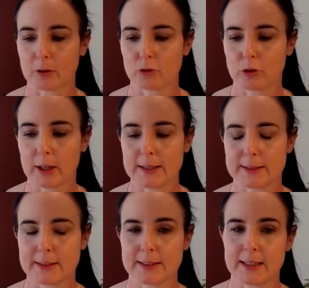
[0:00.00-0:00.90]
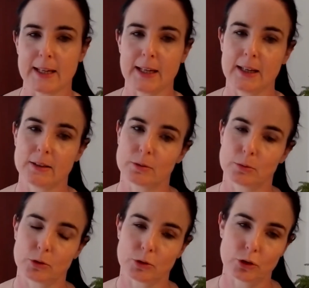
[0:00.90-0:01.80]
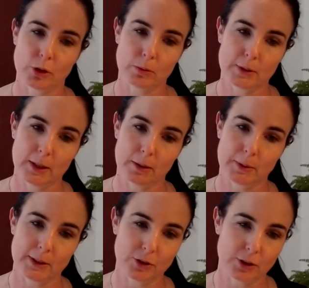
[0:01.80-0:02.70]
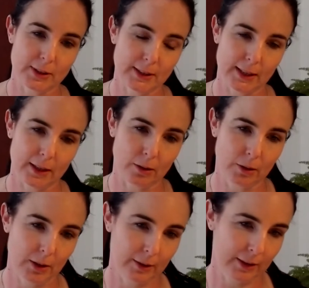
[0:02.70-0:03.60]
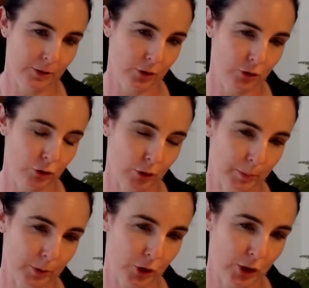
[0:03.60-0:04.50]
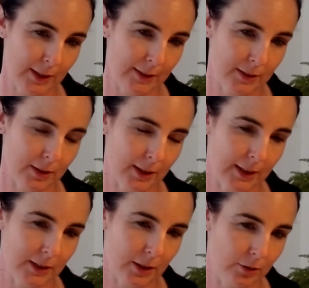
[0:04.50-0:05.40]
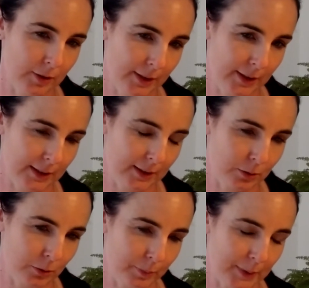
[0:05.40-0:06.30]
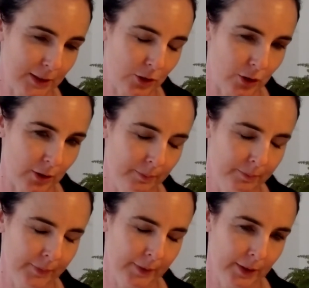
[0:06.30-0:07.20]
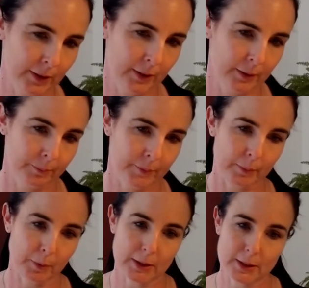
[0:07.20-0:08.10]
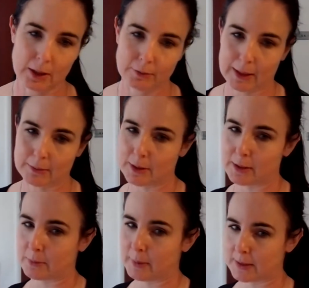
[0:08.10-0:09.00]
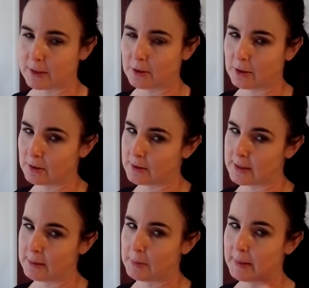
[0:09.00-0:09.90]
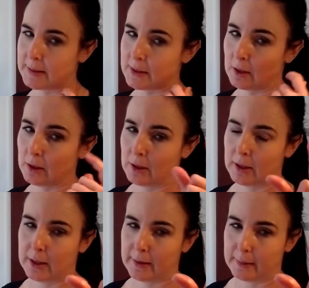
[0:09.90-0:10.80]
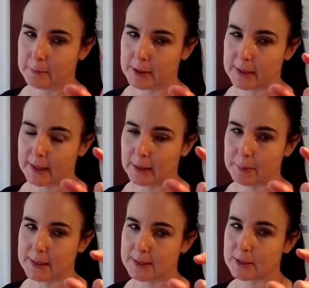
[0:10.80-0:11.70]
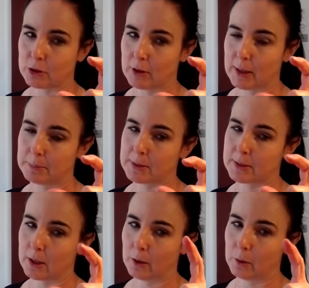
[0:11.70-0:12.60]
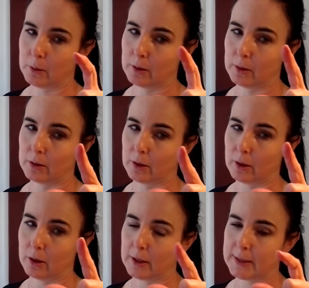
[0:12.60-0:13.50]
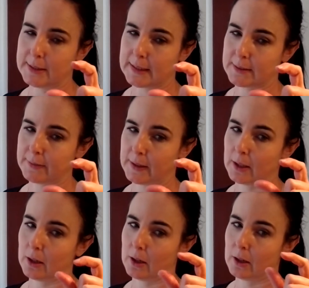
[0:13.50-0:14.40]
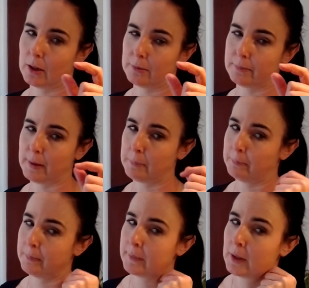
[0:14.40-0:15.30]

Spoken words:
right ear towards your shoulder, like we did just now, and just drop your chin slightly so you're in this sort of position. I'm going to turn around a little bit so you can see me better. Then we're going to get a pincer grip, so our index finger and our thumb,